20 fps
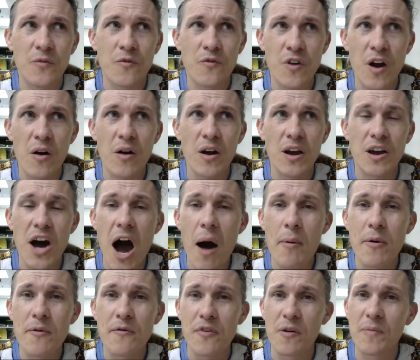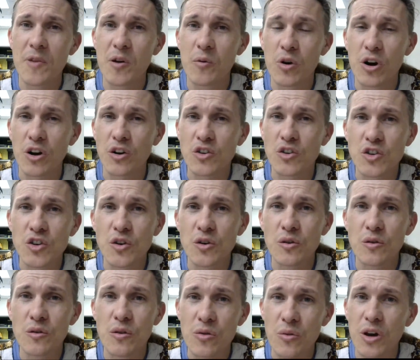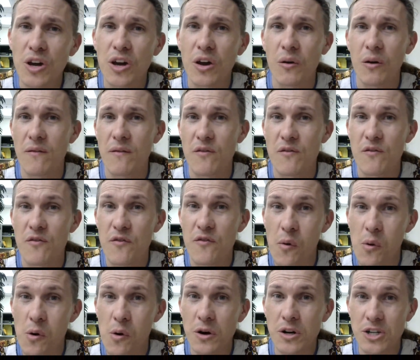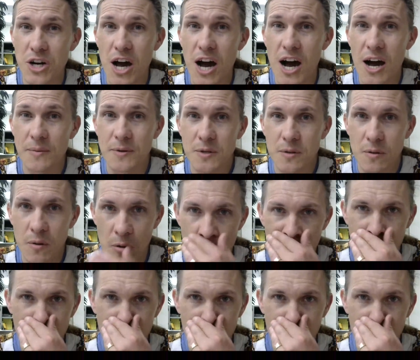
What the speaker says: very common for him to work 2, 3, or even 4 jobs.